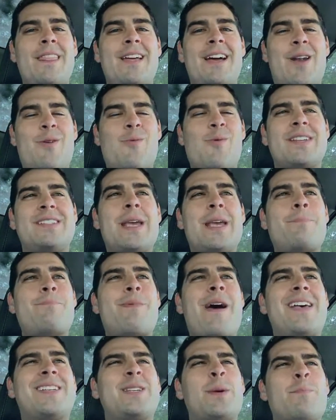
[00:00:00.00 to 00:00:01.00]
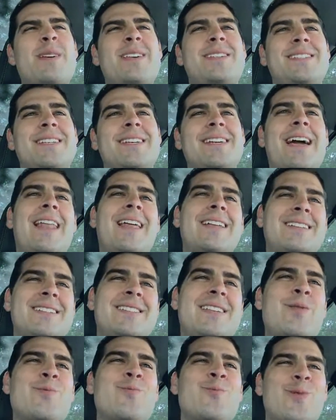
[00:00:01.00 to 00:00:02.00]
don't want to say pessimistic. I like to
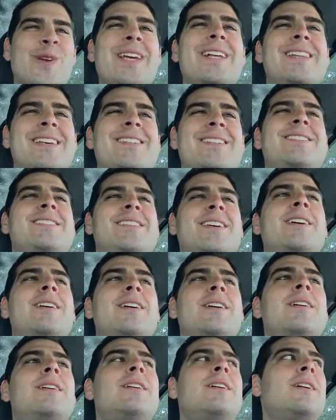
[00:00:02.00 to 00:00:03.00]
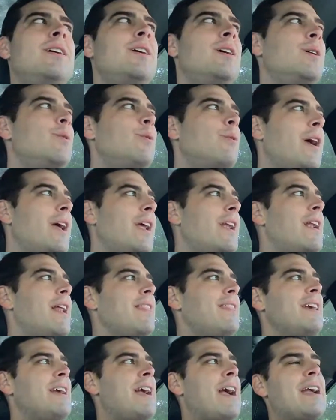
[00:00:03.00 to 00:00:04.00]
say realistic, right? And I
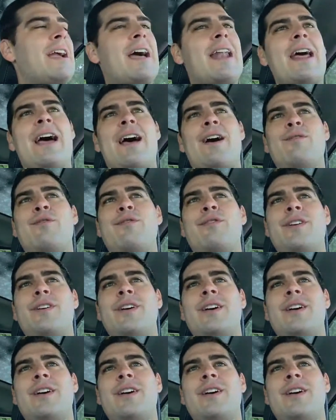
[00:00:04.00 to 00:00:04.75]
think I kind of have.